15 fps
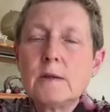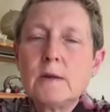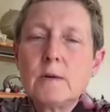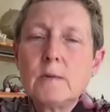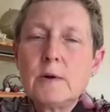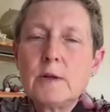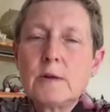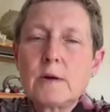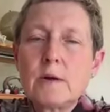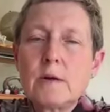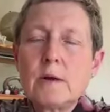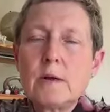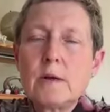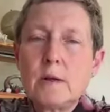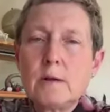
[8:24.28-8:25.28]
Then we
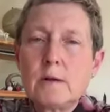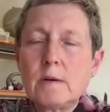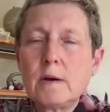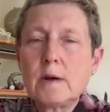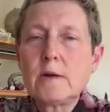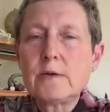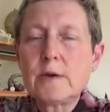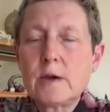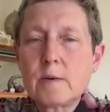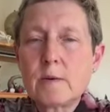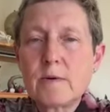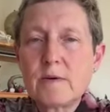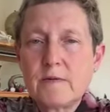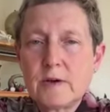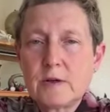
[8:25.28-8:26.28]
turned it into
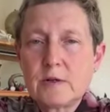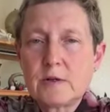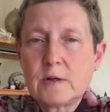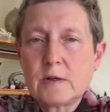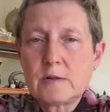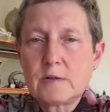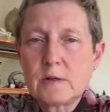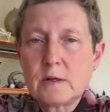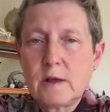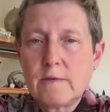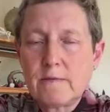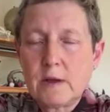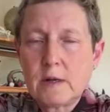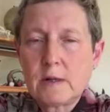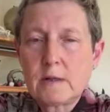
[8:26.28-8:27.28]
healthcare professionals in
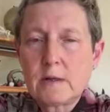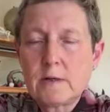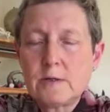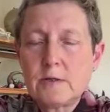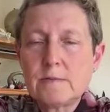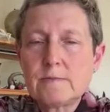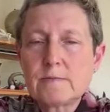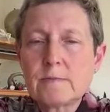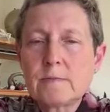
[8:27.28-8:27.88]
LifeVantage.